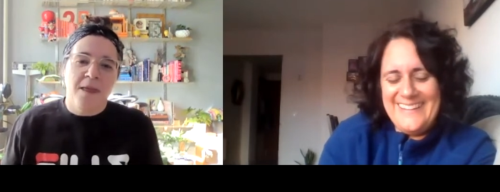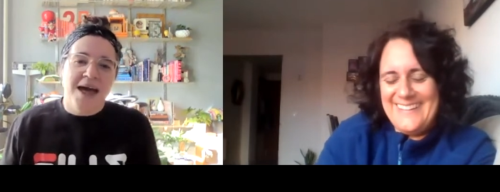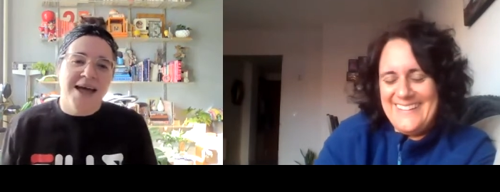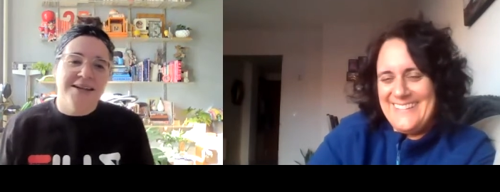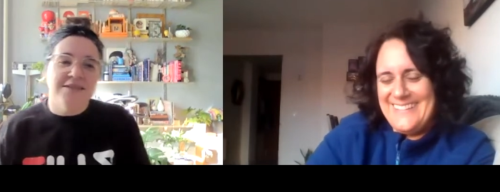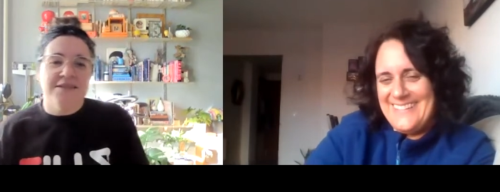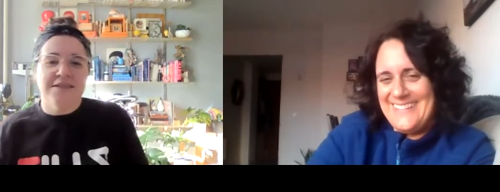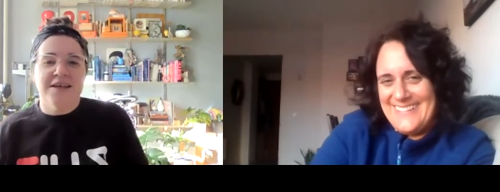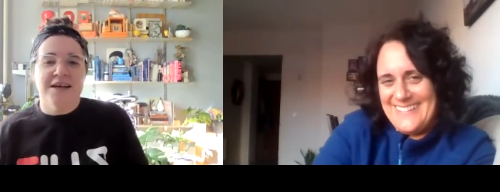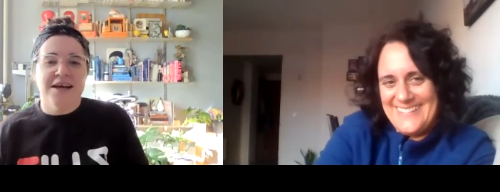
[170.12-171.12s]
Speaker 1: and
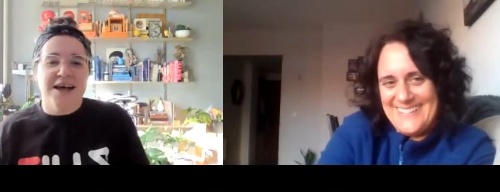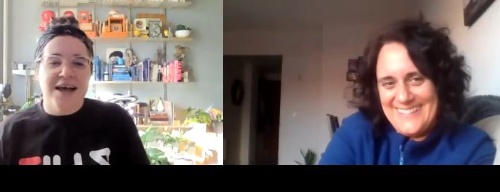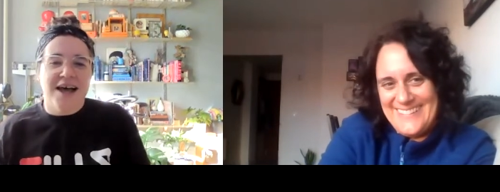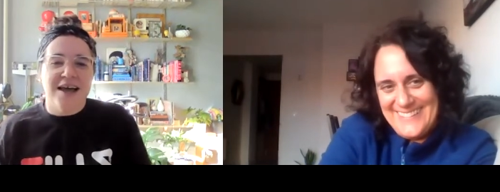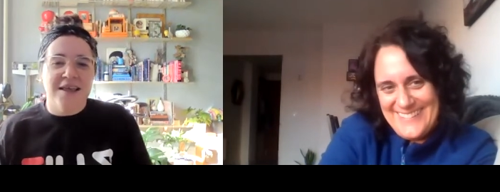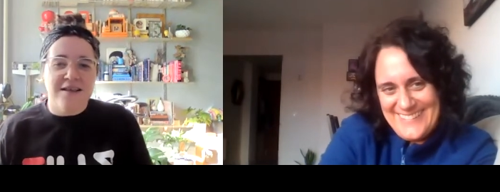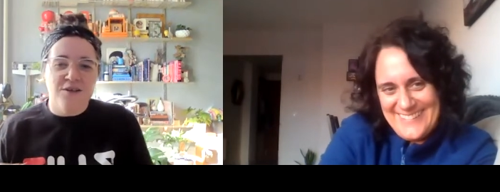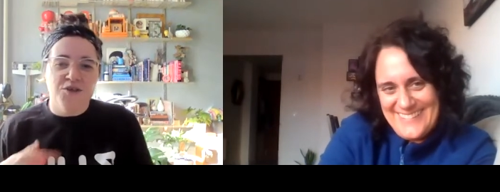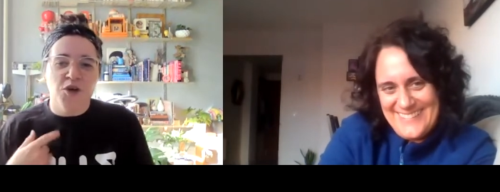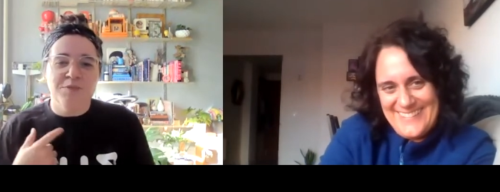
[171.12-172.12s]
you
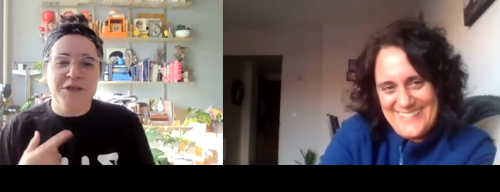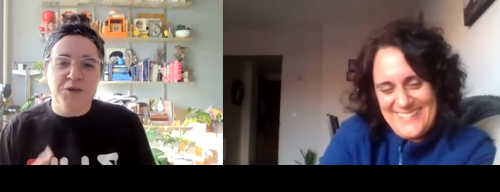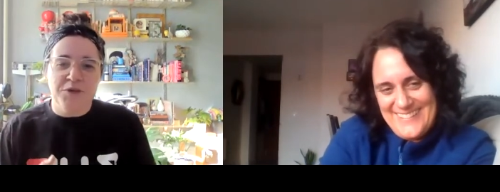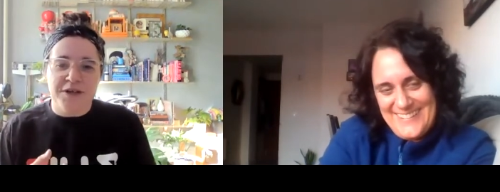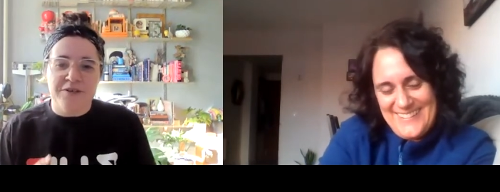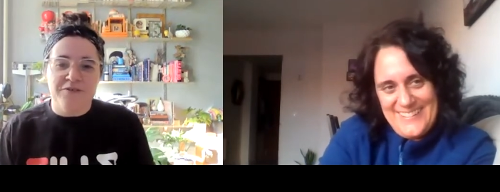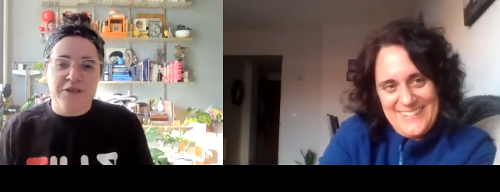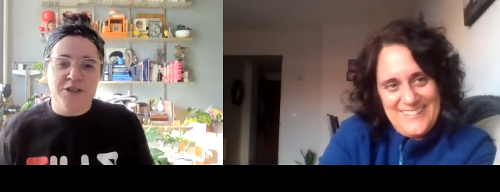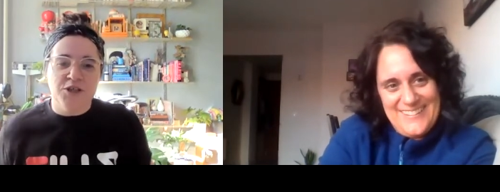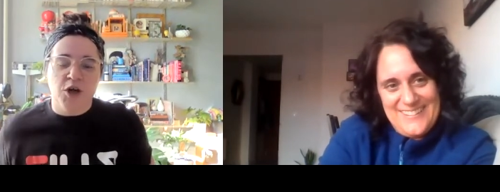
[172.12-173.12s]
told me you were going to
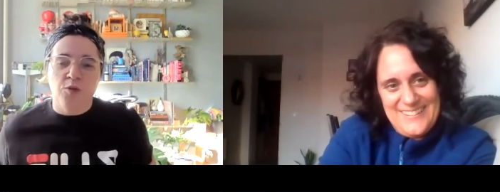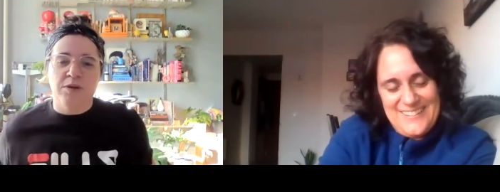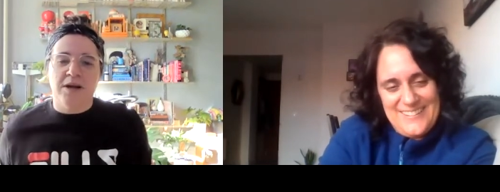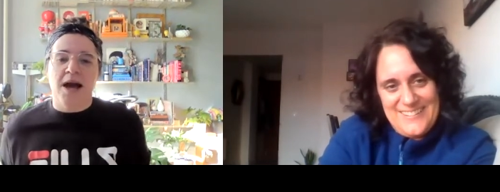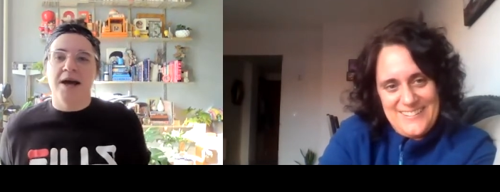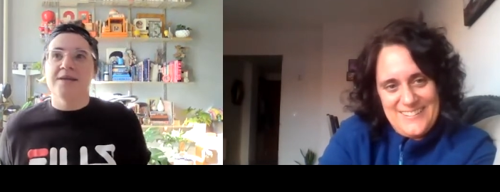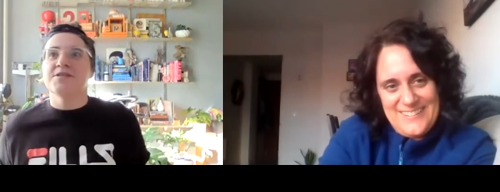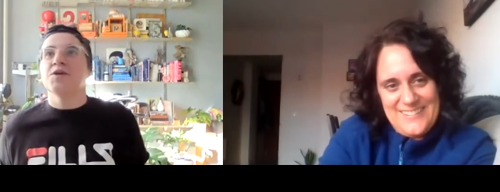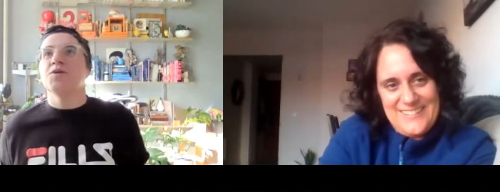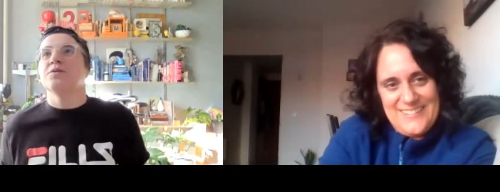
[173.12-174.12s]
finish Cobra Kai.
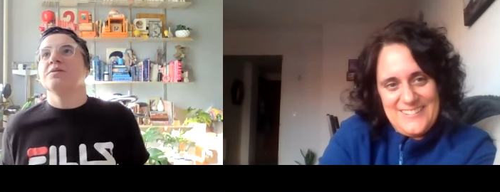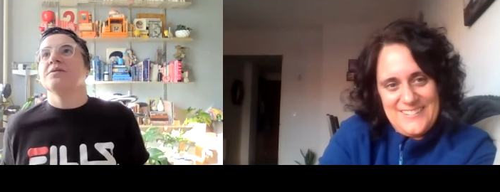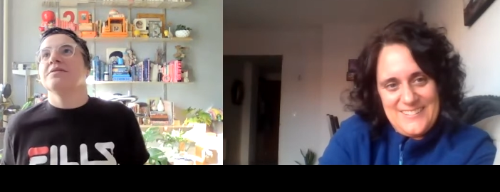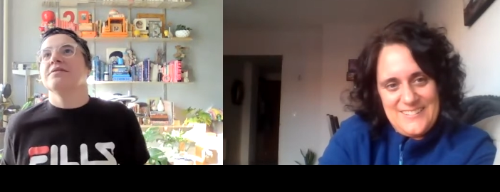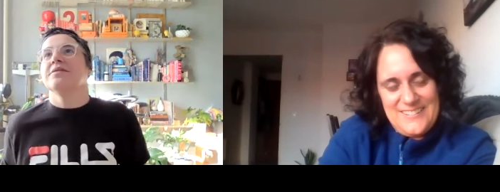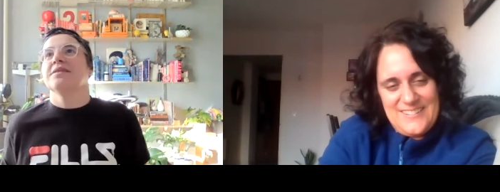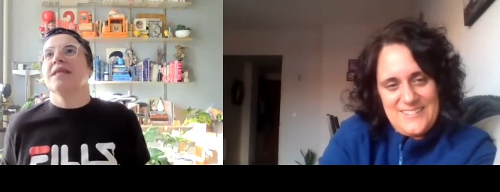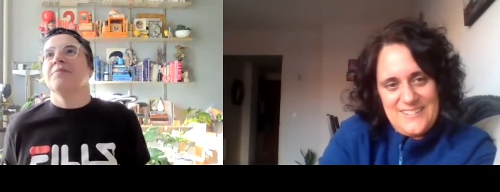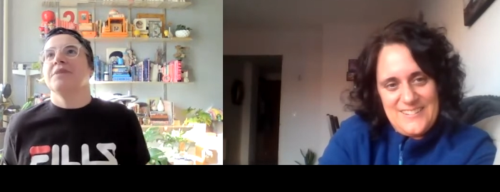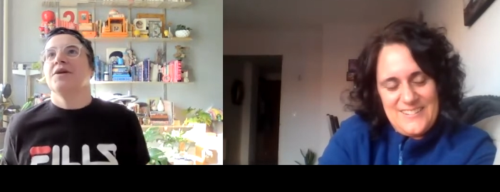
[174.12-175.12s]
So let
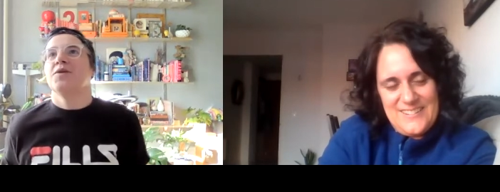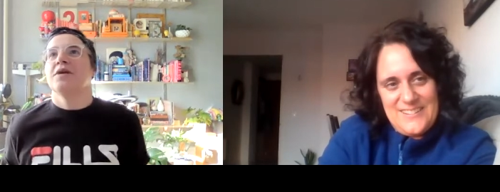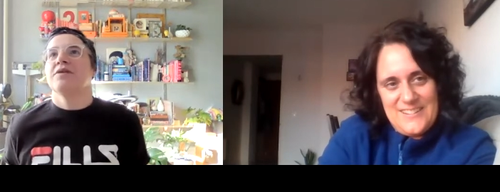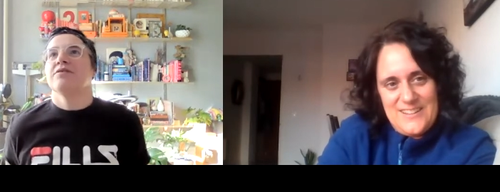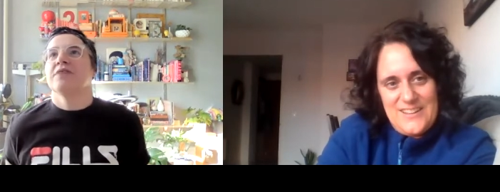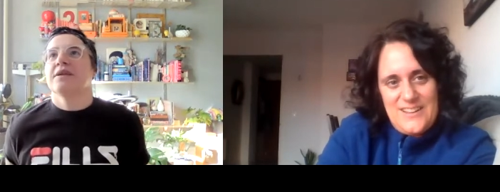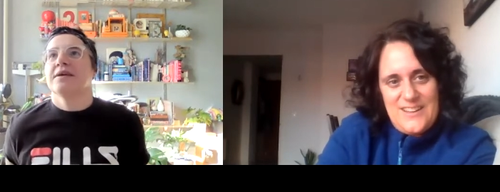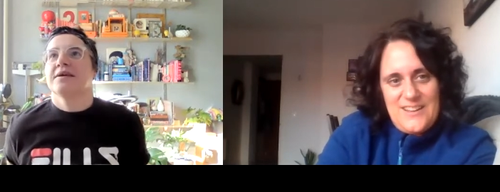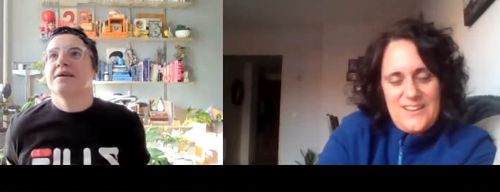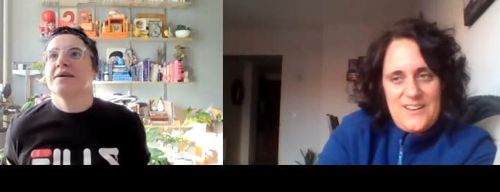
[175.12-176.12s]
me
Speaker 2: know what you think.
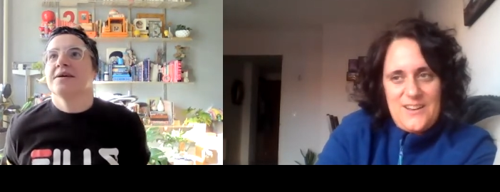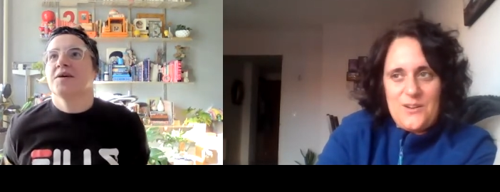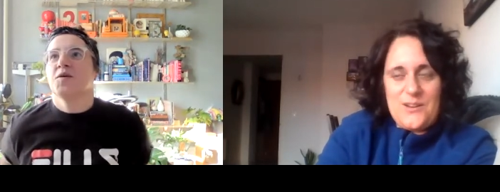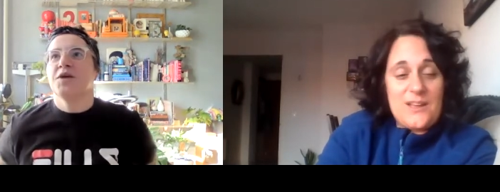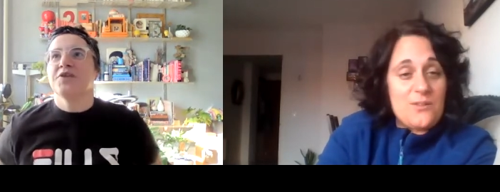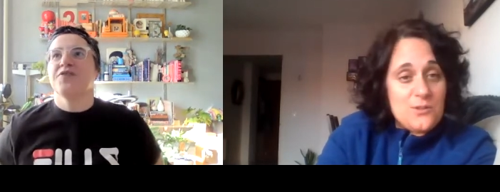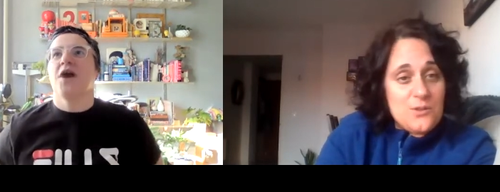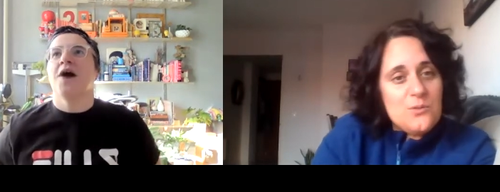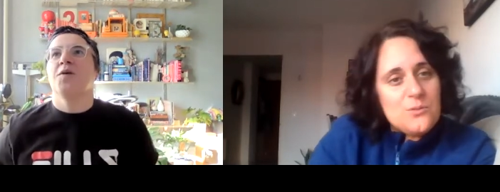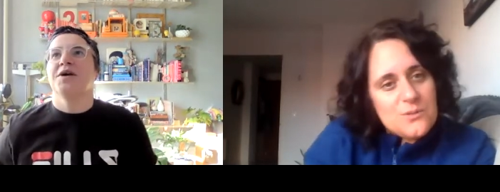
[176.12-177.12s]
Okay. What you
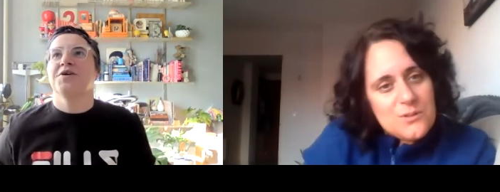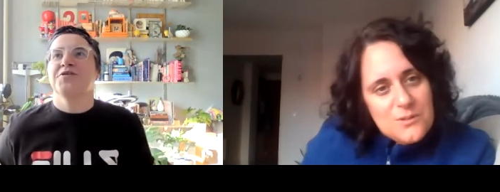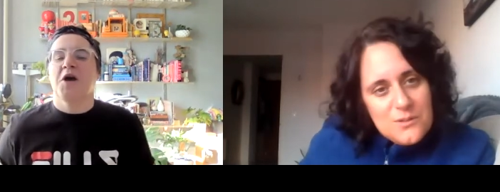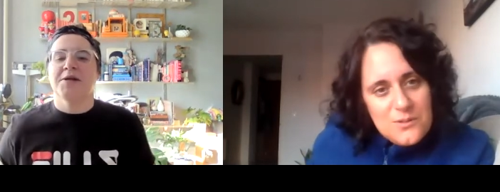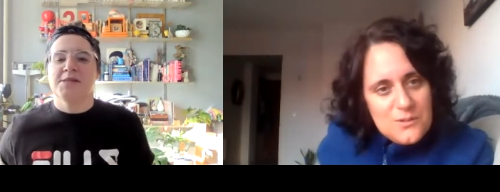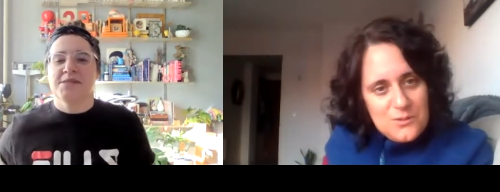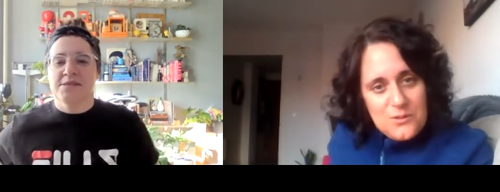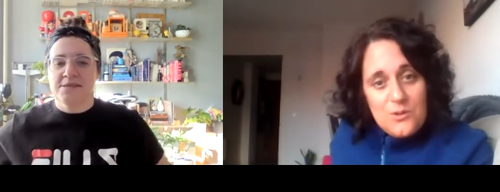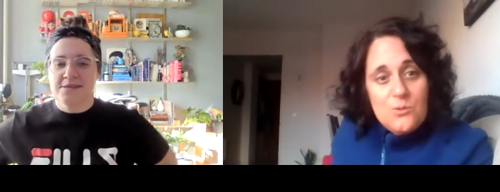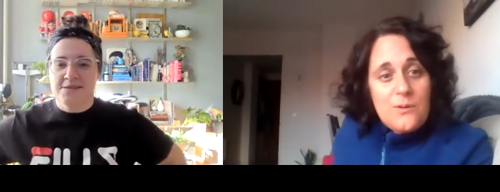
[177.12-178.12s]
thought, what your thoughts?
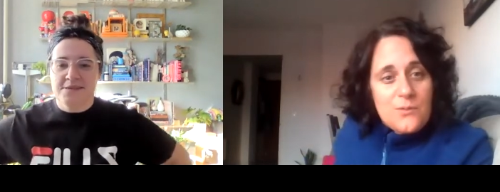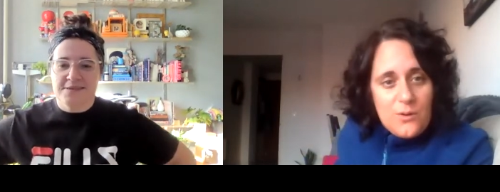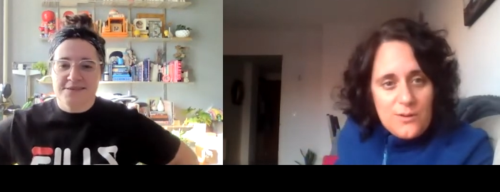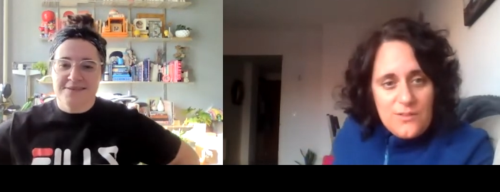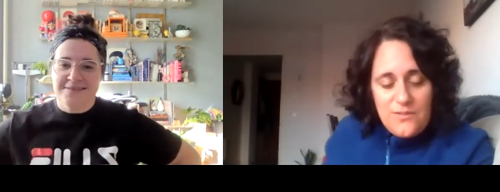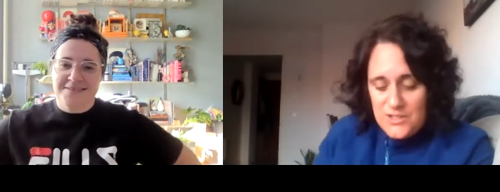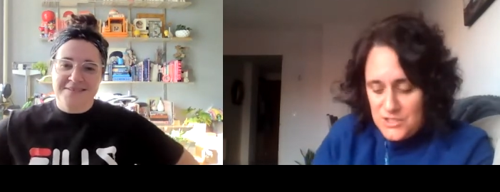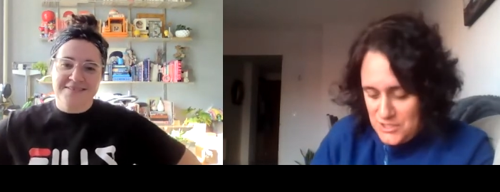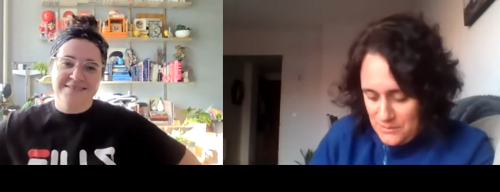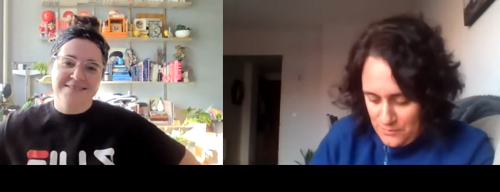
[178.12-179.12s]
You of course
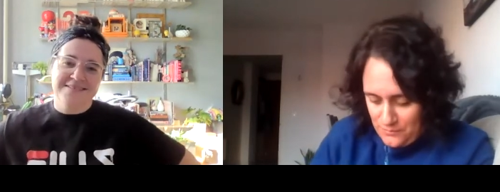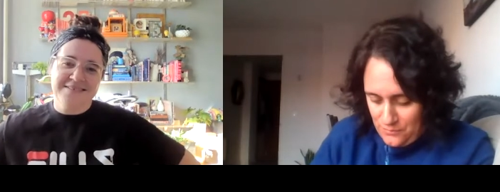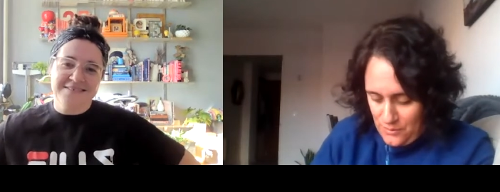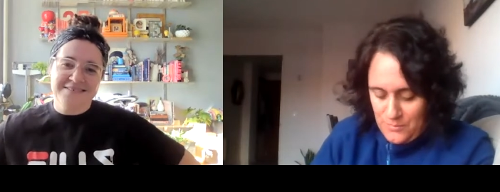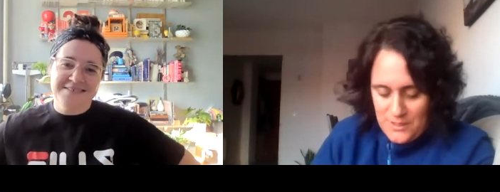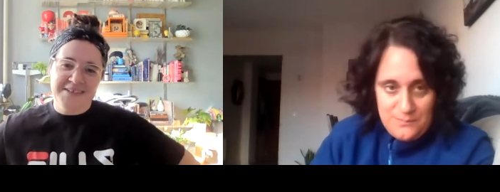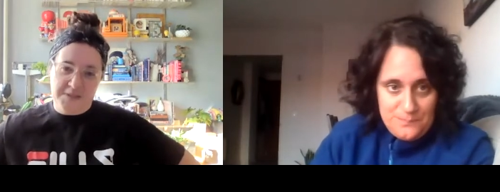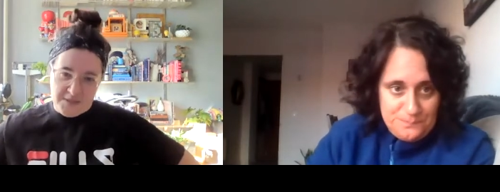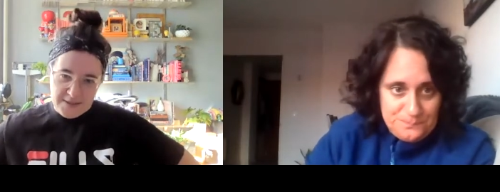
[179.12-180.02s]
finished it before me.